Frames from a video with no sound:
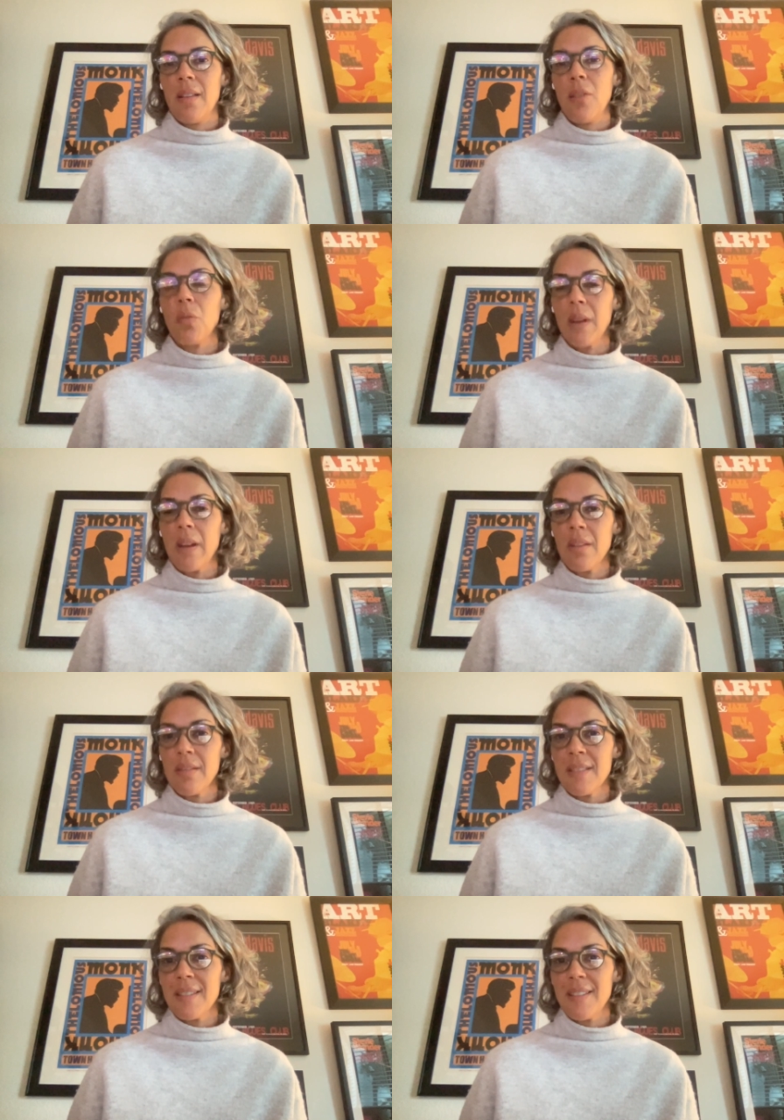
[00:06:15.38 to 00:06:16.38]

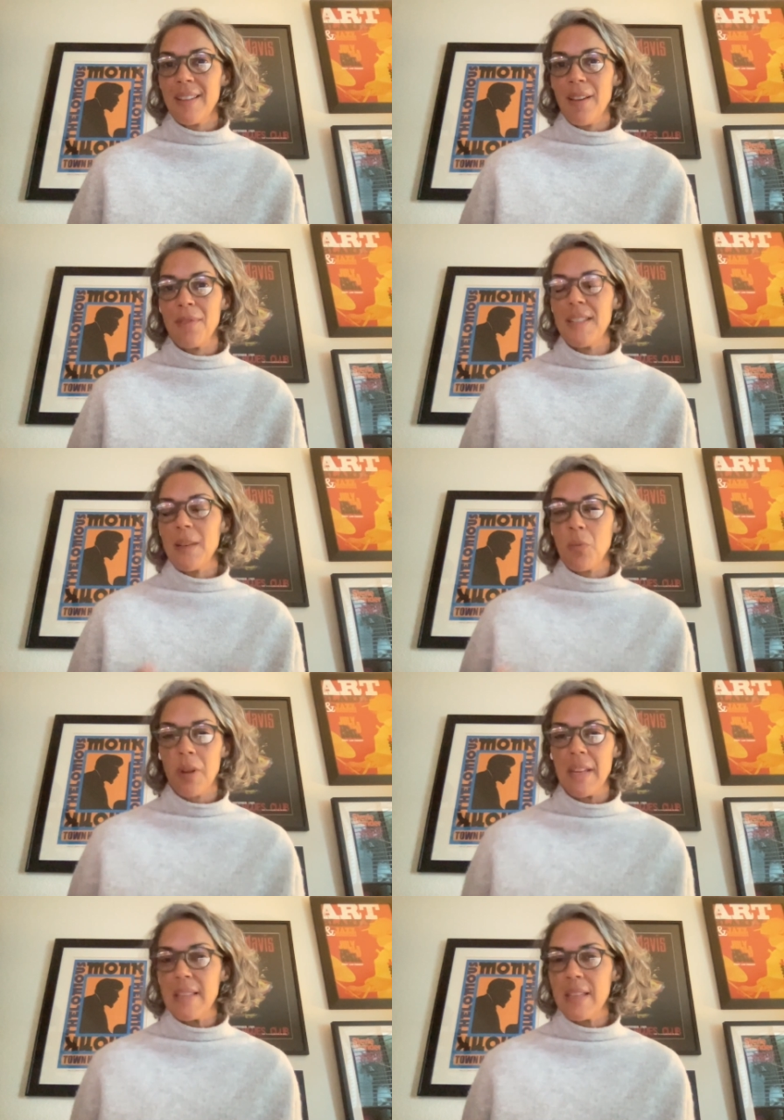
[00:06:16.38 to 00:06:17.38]
careers of
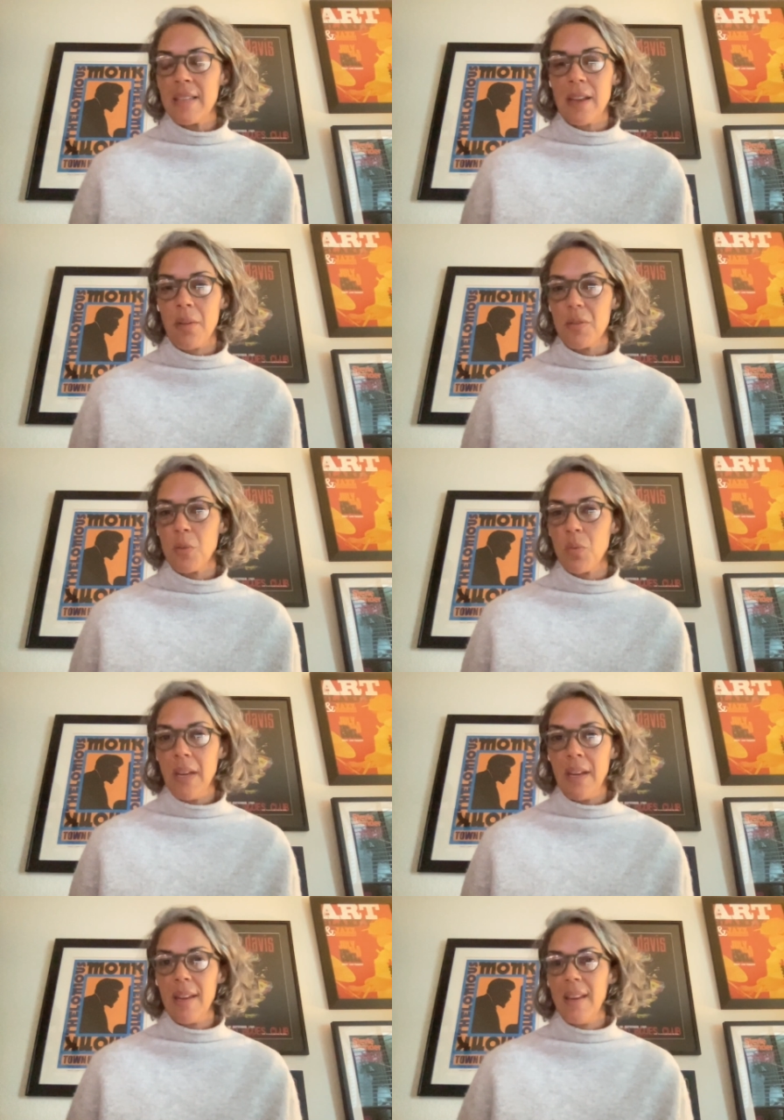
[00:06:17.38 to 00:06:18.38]
working 60 hours a
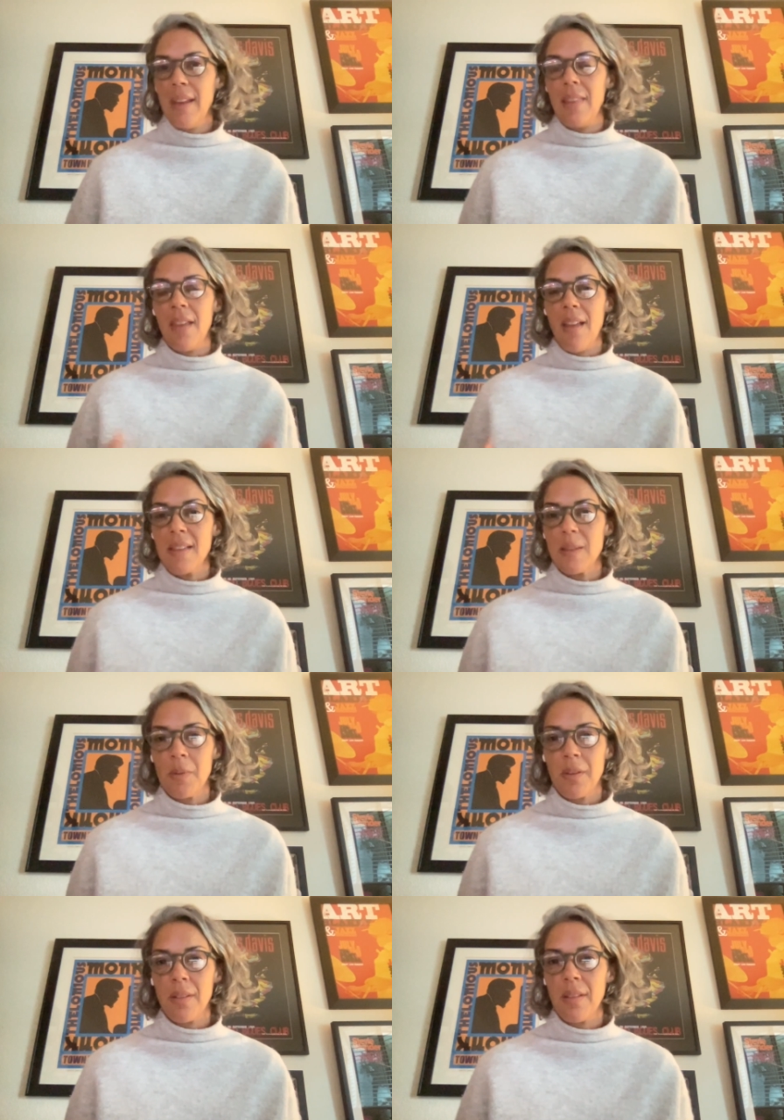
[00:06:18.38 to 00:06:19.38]
week in the
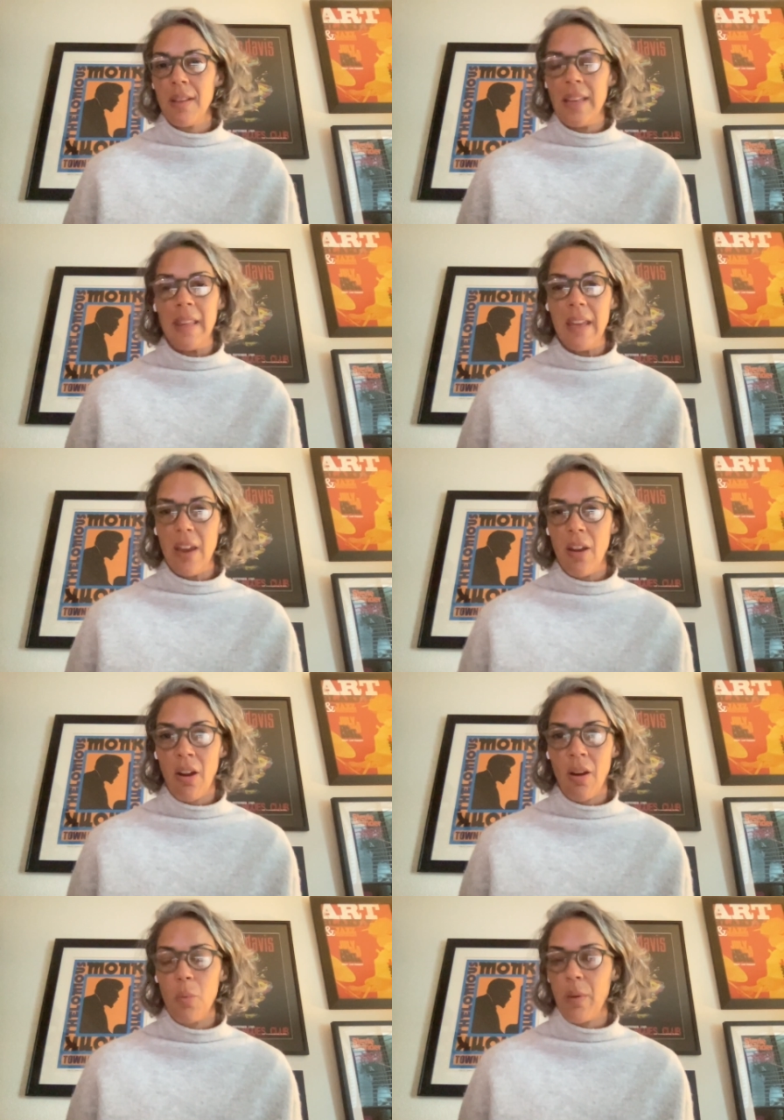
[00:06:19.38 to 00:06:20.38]
hospital, in the
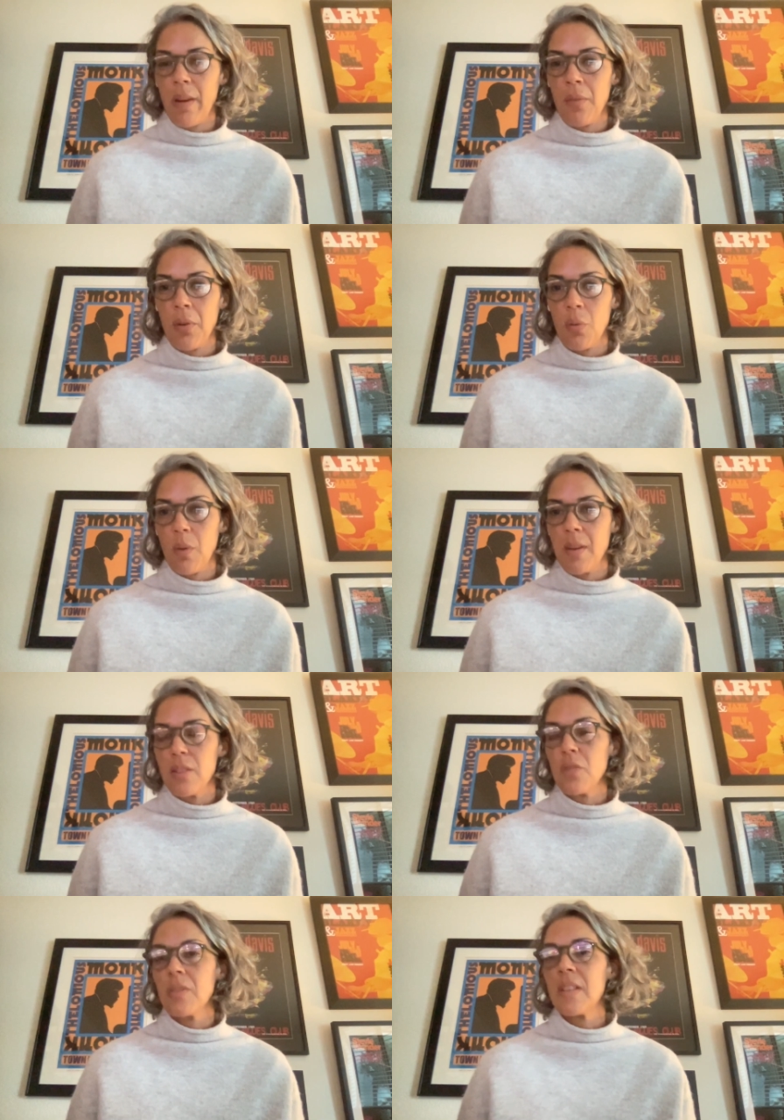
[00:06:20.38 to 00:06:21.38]
ER, whatever it was.
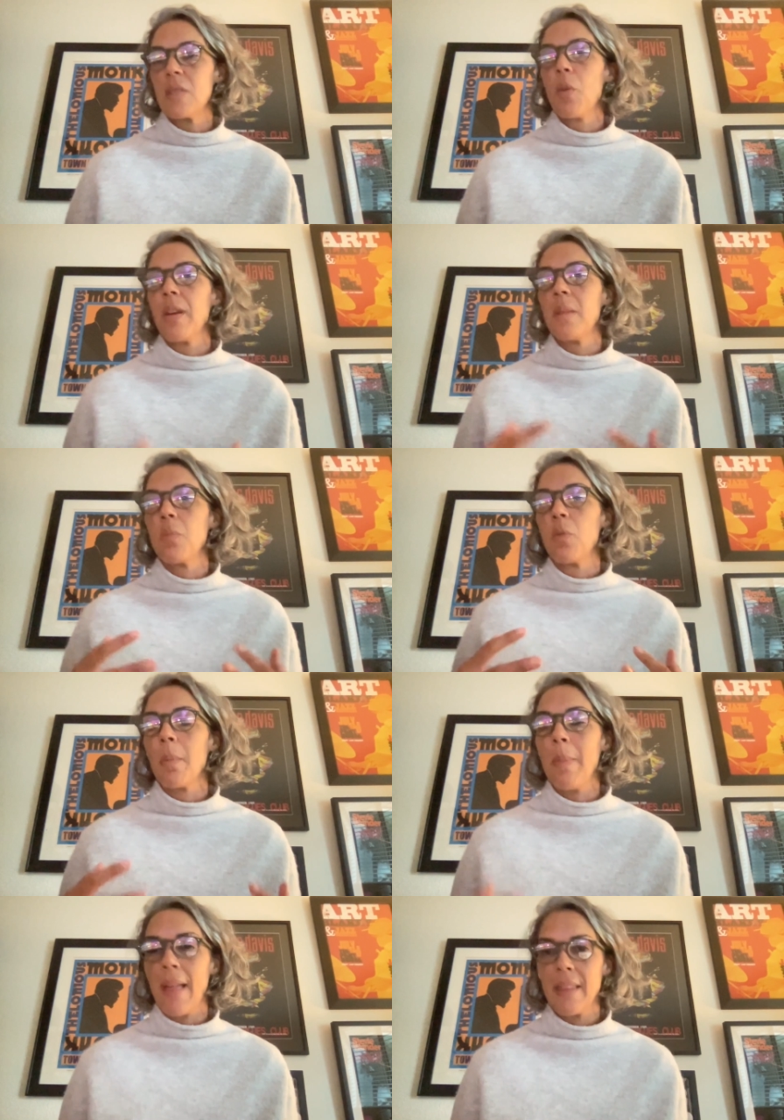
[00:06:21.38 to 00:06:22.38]
Nurses wanted
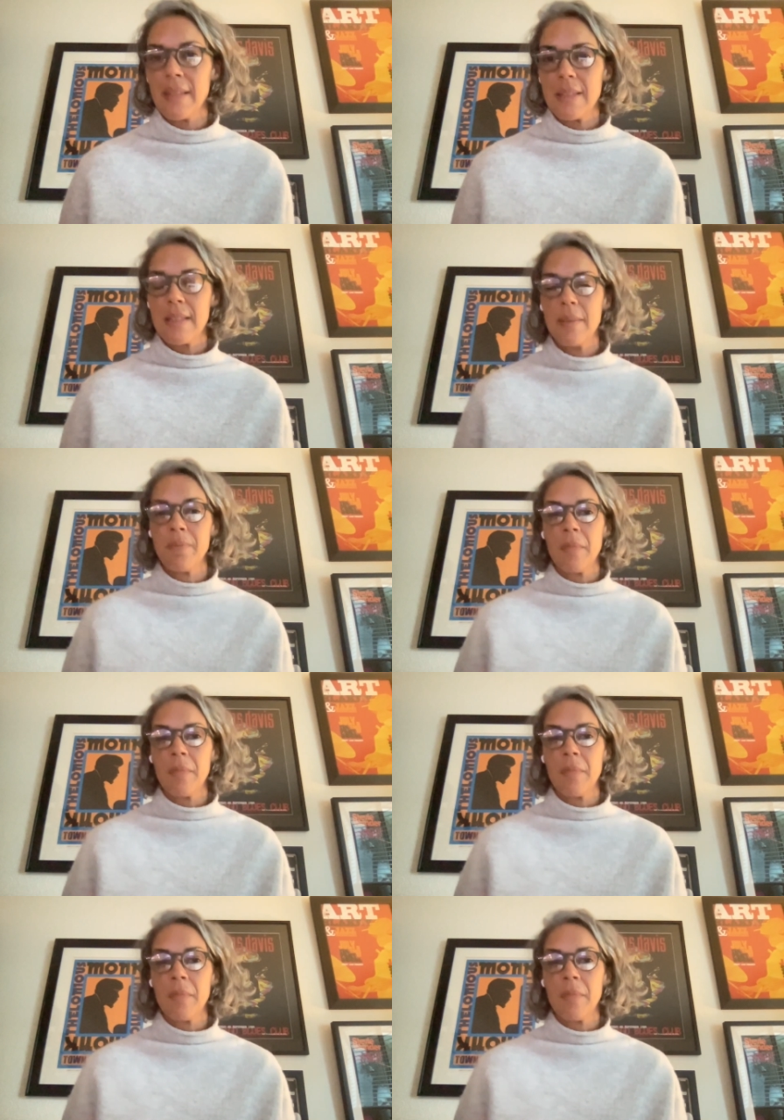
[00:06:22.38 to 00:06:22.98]
more balance.